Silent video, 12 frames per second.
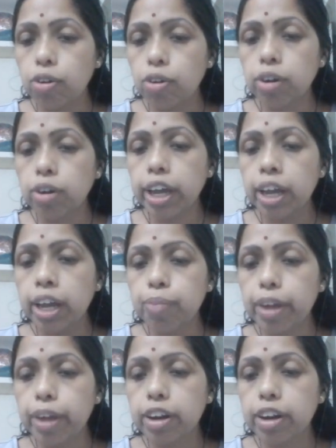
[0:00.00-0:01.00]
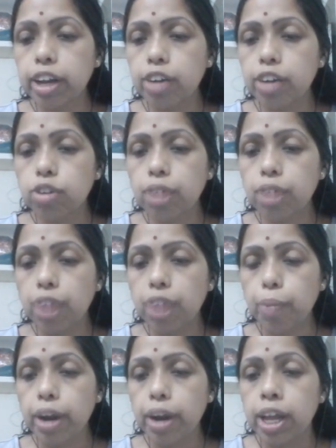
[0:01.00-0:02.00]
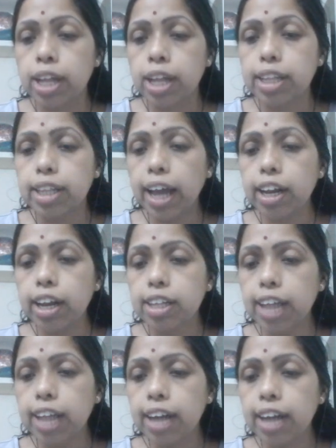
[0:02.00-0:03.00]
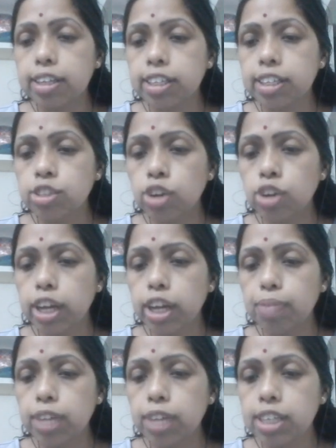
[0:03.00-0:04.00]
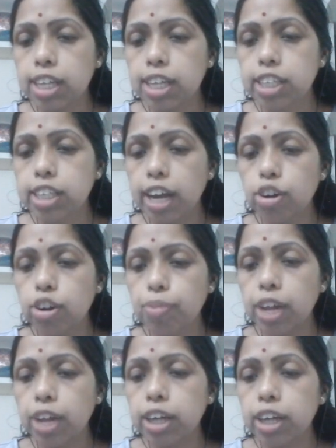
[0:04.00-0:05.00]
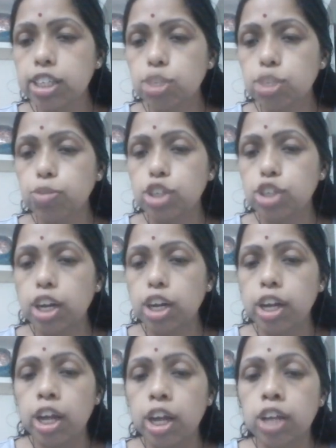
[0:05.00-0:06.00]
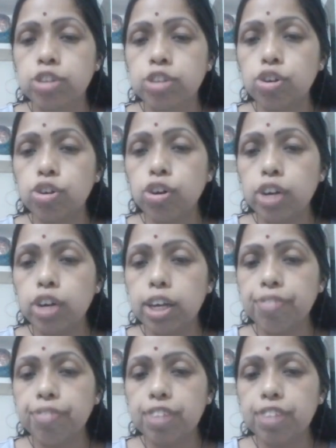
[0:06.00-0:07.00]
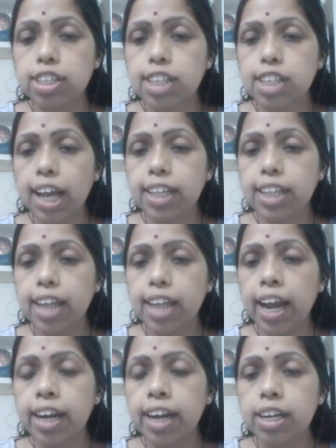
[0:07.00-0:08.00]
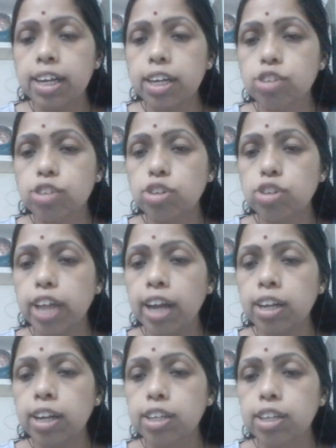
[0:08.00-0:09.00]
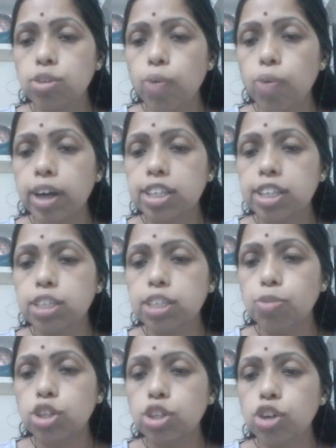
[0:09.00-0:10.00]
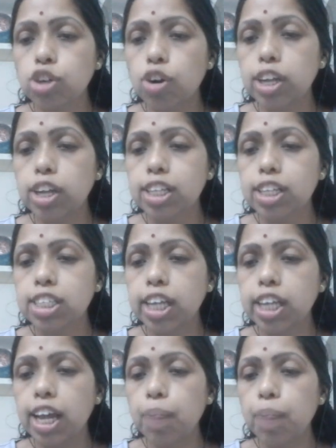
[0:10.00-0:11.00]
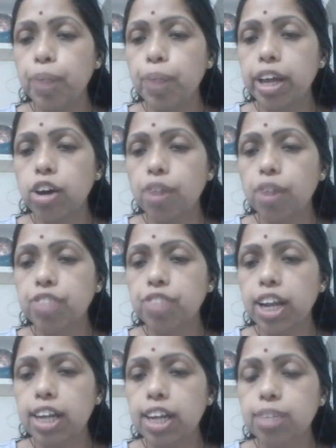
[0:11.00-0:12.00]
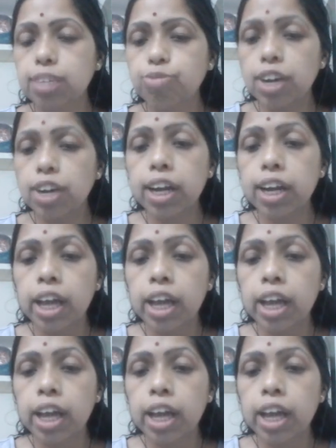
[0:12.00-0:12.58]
Okay, penetrating into the fiber, that this will give the such kind of the distribution. So if it is like that, so then the one distribution only the single peak of the electric field.